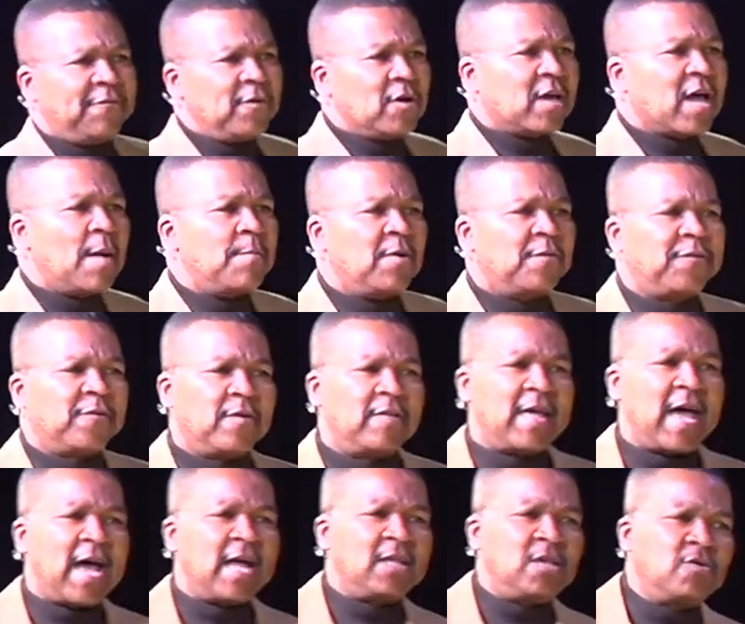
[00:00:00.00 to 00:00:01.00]
If you're coming for
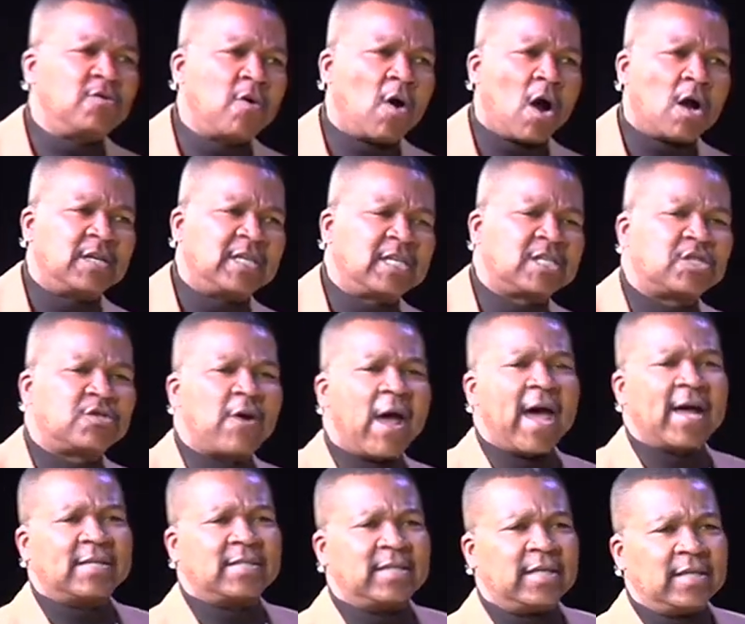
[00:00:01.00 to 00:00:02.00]
that, you are
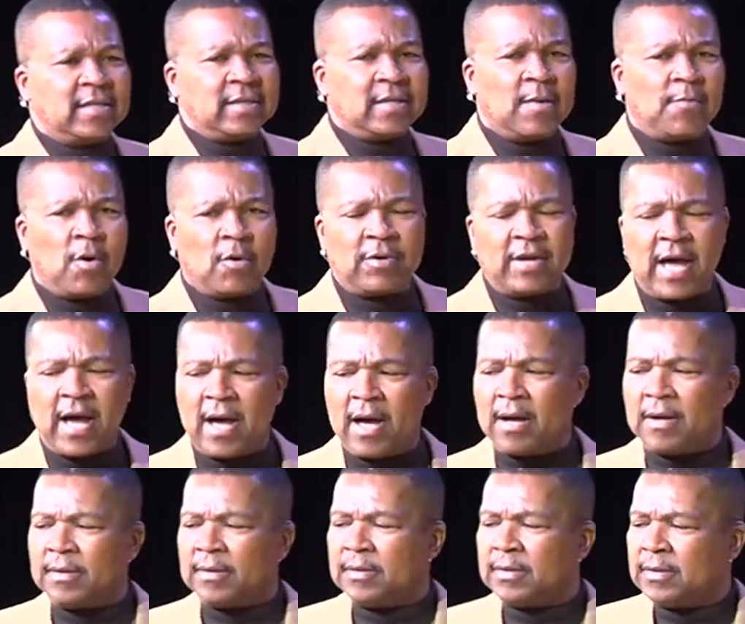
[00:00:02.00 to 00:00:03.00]
distracted. Come on now.
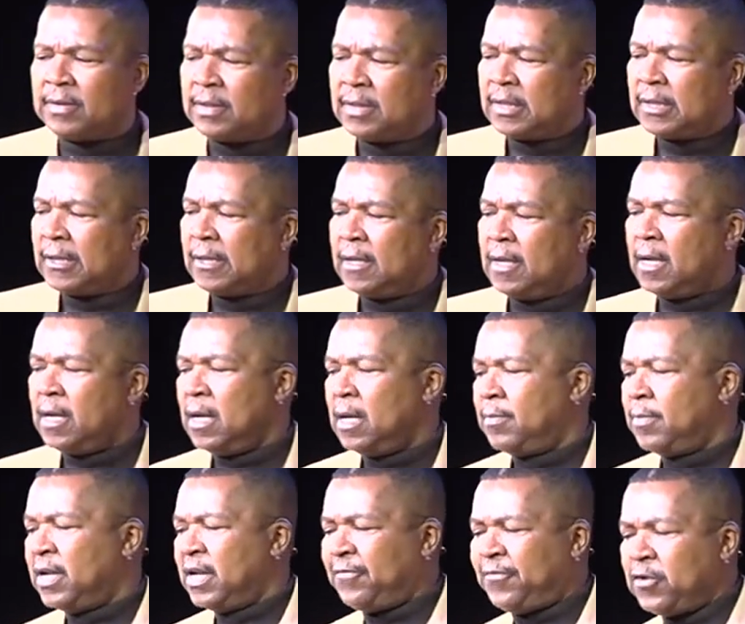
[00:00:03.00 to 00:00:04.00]

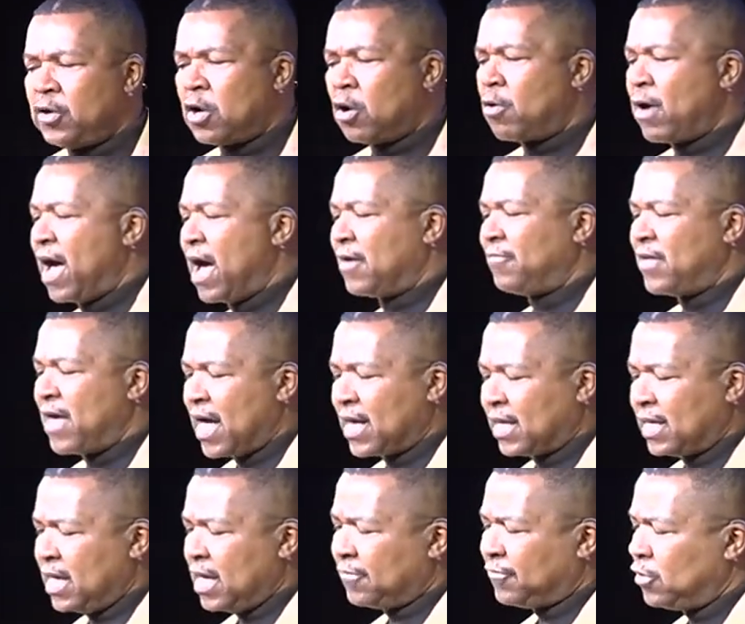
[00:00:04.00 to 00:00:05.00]
But if you don't have
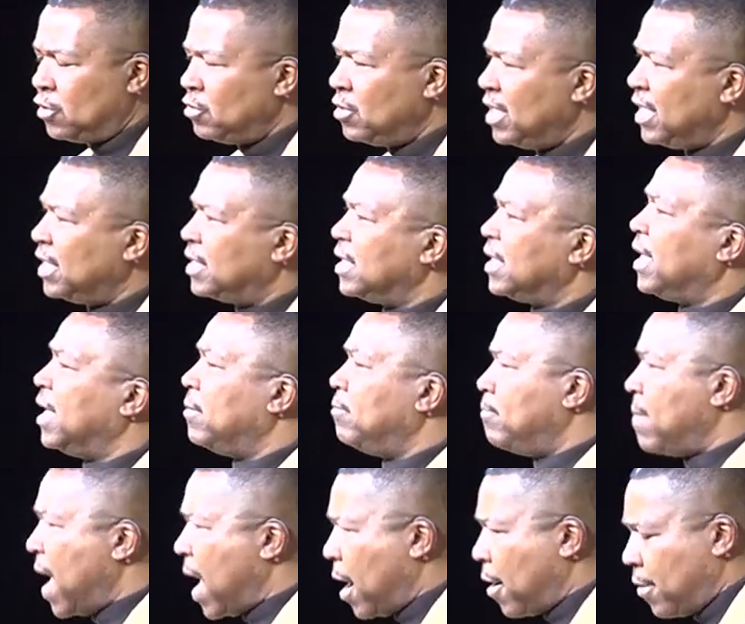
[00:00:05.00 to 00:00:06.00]
that gift, you need to get
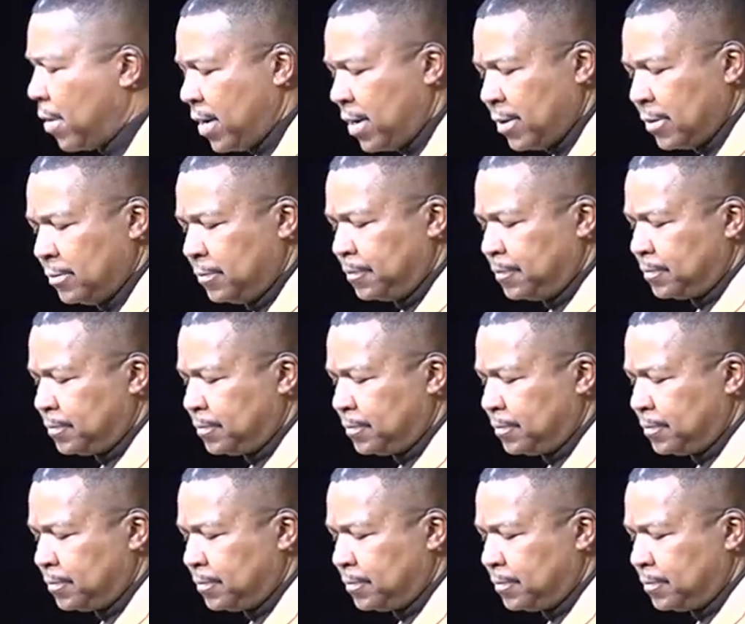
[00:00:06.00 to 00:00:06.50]
married.